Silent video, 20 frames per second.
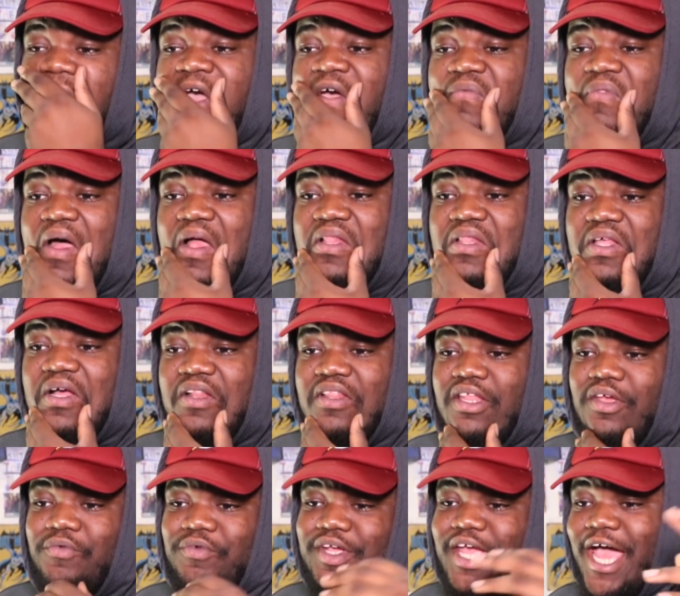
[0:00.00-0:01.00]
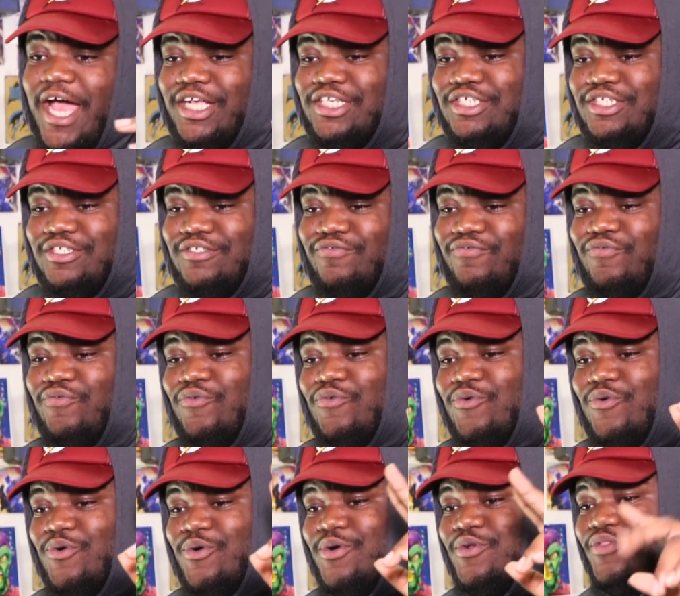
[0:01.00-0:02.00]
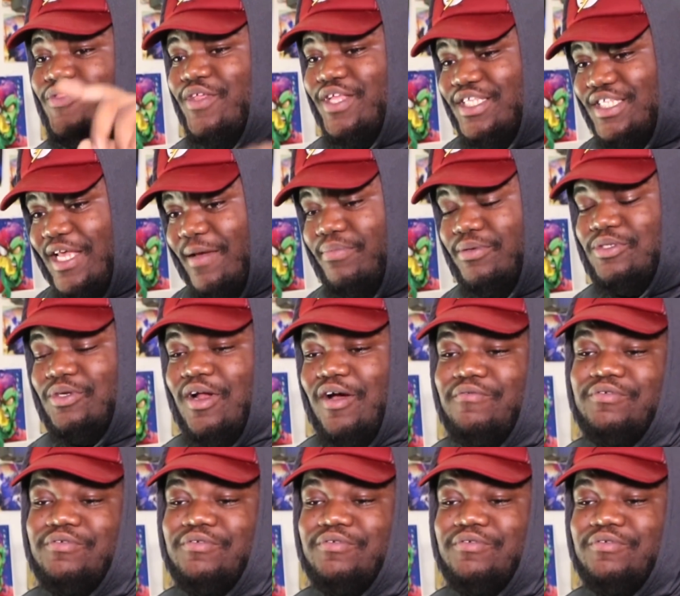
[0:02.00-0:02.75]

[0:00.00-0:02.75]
I have not done the reaction for this episode.